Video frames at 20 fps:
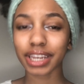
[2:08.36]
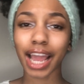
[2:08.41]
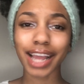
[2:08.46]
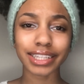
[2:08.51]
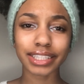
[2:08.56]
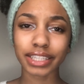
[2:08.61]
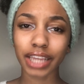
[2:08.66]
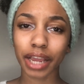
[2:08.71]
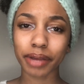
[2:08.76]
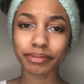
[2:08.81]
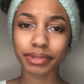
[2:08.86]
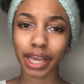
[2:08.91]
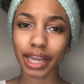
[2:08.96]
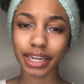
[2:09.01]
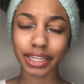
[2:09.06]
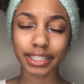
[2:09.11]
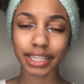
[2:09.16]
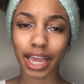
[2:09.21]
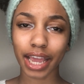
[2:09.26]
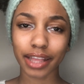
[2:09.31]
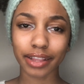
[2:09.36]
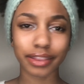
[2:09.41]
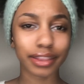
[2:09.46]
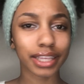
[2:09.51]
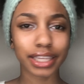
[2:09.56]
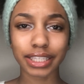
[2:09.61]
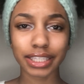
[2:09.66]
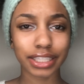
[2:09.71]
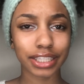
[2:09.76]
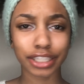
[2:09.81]
Nine times out of ten,
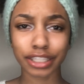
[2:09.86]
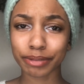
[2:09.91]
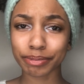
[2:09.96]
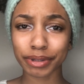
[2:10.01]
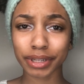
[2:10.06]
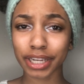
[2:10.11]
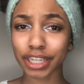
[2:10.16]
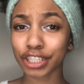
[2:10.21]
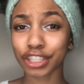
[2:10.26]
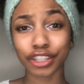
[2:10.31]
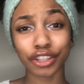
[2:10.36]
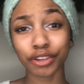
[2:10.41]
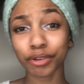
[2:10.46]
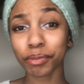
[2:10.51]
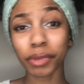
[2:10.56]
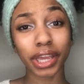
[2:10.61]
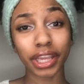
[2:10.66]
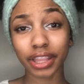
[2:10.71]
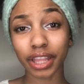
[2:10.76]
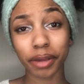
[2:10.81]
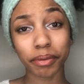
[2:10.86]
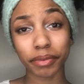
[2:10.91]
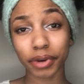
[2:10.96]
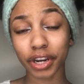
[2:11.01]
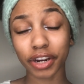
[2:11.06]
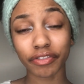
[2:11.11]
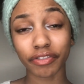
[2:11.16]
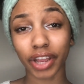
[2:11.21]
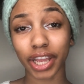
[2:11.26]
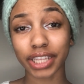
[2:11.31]
this is just because you make them
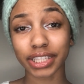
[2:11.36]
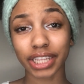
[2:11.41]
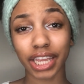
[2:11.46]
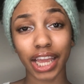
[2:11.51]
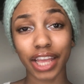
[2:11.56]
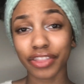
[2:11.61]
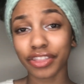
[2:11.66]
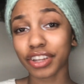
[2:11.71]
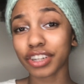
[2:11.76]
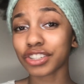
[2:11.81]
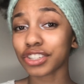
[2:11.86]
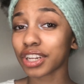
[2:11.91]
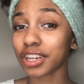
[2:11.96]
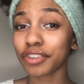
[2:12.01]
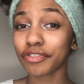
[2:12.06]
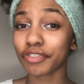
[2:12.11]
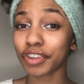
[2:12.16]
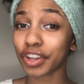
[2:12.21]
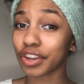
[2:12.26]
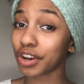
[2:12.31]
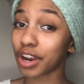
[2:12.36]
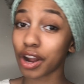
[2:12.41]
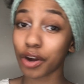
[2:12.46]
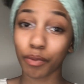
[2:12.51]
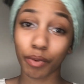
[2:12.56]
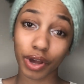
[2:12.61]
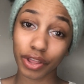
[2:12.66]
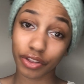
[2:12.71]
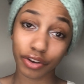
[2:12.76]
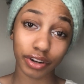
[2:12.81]
nervous and they're trying to figure
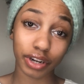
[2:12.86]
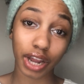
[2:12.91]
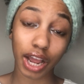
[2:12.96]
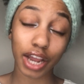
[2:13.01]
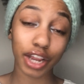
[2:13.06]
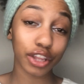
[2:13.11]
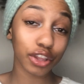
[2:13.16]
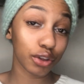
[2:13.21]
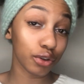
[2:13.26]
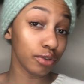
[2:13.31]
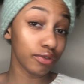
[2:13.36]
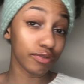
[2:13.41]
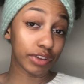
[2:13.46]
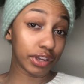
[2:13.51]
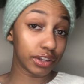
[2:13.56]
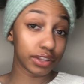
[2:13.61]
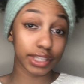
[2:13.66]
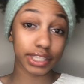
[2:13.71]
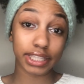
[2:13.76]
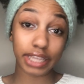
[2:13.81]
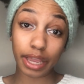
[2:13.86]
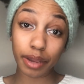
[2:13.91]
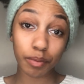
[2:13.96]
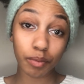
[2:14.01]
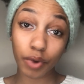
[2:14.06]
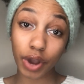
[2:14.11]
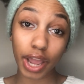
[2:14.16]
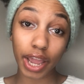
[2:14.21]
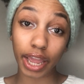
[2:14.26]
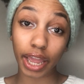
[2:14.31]
out whether or not you feel the
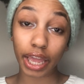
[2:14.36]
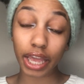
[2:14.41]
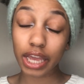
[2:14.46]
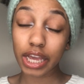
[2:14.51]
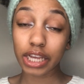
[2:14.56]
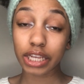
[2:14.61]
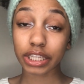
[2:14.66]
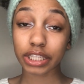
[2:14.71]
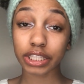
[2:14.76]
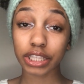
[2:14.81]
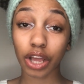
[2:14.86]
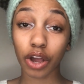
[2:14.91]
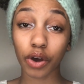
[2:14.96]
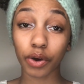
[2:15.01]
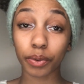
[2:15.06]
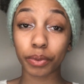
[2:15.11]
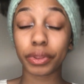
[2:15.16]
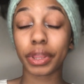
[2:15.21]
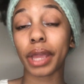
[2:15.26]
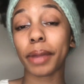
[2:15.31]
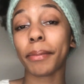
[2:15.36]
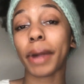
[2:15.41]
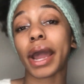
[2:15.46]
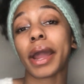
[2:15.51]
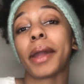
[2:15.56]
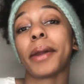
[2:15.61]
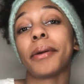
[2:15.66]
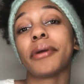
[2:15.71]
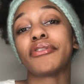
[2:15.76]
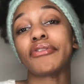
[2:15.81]
same way. So they
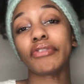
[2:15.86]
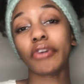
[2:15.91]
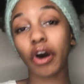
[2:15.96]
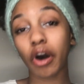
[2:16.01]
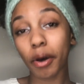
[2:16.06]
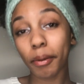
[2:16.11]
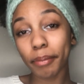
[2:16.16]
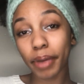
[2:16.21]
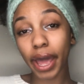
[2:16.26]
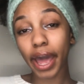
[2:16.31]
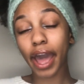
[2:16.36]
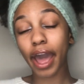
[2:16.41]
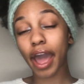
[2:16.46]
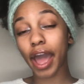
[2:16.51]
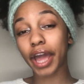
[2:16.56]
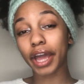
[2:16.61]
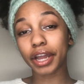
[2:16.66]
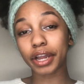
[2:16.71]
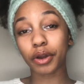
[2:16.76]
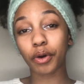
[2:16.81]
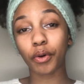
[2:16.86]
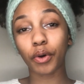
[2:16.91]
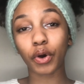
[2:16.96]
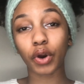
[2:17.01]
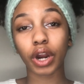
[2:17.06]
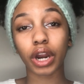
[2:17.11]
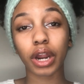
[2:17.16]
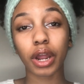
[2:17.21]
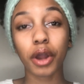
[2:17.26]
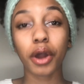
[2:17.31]
might fall back
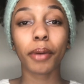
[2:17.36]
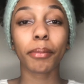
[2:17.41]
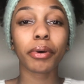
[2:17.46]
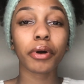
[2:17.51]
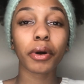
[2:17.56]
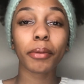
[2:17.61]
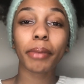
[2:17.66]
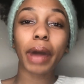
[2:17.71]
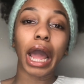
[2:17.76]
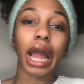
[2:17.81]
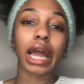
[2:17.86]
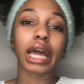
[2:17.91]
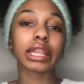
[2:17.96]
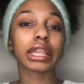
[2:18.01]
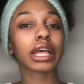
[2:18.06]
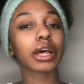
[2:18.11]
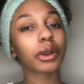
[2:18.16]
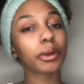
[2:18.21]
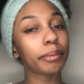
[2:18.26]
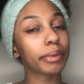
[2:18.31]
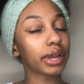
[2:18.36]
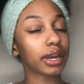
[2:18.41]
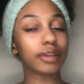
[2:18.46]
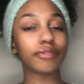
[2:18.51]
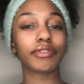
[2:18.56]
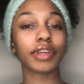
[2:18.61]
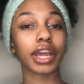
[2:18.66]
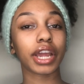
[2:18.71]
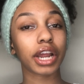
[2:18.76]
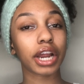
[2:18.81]
or pull back a little bit
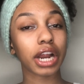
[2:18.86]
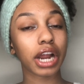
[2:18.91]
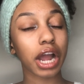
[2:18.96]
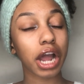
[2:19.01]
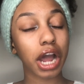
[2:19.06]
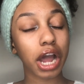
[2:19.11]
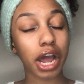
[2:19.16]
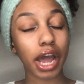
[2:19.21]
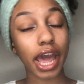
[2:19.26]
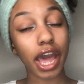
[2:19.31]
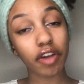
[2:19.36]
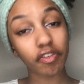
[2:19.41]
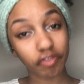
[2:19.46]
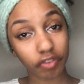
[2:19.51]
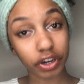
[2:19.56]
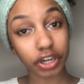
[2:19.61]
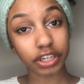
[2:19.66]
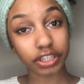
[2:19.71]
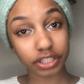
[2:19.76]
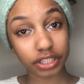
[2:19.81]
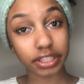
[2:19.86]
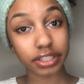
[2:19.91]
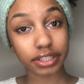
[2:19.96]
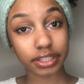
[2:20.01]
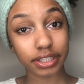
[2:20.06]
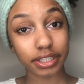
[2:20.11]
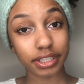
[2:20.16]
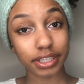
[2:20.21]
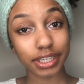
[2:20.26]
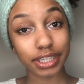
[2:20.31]
of their uh,
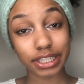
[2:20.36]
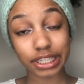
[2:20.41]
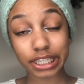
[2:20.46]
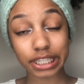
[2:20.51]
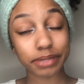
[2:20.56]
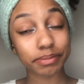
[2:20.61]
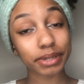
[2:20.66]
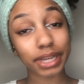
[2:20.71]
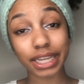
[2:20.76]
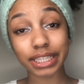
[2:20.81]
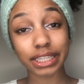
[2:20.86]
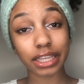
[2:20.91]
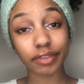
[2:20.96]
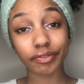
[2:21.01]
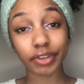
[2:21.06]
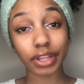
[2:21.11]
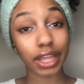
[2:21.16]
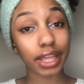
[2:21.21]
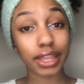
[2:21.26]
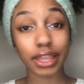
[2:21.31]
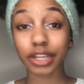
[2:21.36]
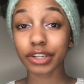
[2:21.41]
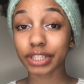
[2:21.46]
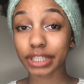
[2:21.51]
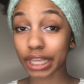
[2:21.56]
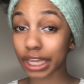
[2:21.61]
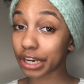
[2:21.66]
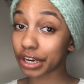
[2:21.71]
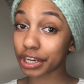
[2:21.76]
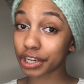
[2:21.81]
efforts just because they feel like they're
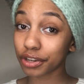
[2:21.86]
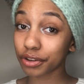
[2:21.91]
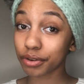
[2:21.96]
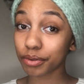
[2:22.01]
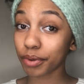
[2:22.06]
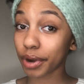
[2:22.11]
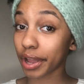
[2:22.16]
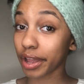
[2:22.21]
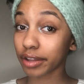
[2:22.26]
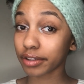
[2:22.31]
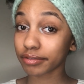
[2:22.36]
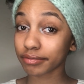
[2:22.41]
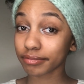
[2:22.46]
scaring you away.